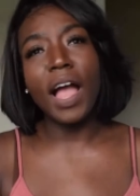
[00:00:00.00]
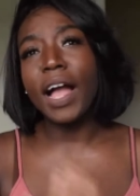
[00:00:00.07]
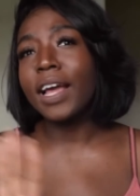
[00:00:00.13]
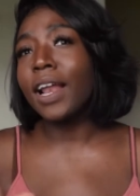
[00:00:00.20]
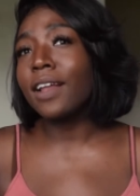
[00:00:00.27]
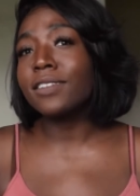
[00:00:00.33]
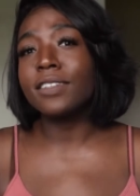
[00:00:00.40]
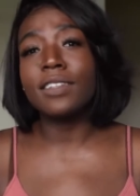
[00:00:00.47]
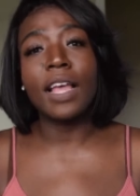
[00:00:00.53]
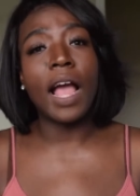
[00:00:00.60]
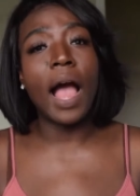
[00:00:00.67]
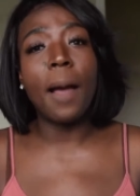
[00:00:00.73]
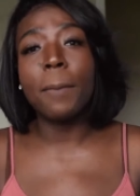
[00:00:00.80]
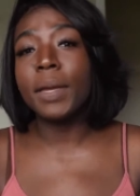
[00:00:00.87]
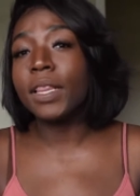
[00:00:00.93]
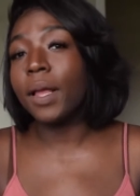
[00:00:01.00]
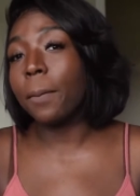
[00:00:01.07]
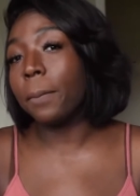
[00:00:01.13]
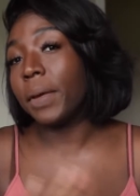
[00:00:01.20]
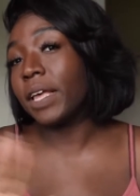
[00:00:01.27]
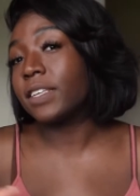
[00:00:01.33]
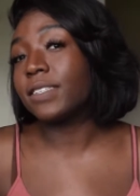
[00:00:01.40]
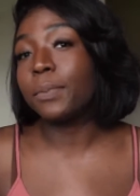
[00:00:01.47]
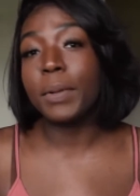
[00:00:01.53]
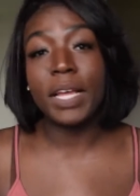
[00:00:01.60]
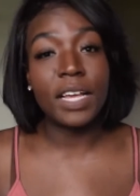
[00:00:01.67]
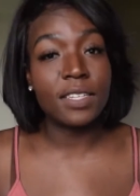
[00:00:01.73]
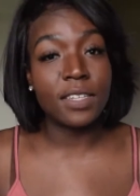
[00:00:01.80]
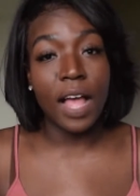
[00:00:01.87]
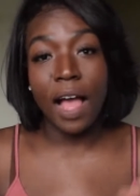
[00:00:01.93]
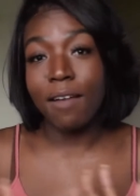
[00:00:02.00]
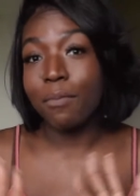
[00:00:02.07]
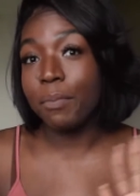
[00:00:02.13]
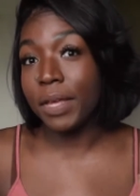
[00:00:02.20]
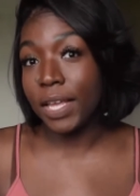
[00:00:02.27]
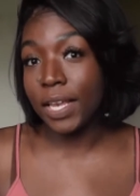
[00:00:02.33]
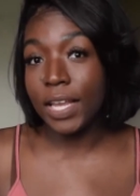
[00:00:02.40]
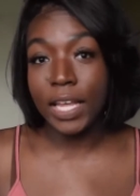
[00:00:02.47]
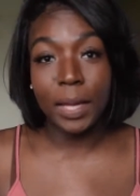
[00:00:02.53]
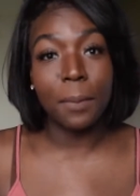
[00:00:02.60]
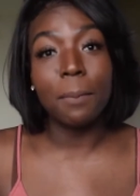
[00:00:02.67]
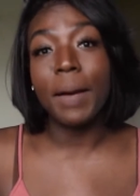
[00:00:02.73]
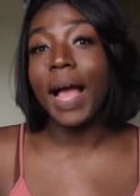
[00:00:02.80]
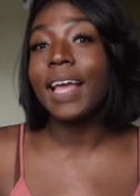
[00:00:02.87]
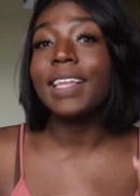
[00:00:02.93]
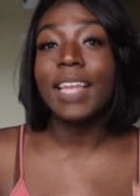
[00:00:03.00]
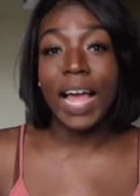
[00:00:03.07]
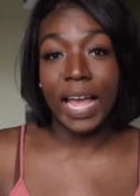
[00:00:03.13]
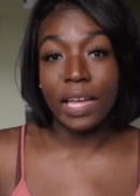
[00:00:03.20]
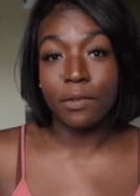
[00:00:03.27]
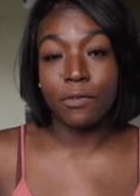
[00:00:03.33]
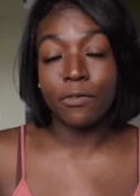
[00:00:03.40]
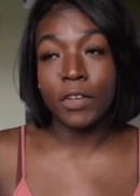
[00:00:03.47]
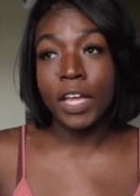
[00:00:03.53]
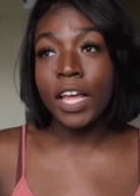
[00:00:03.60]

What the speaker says: I can honestly say I'm in the best place I've been in my life,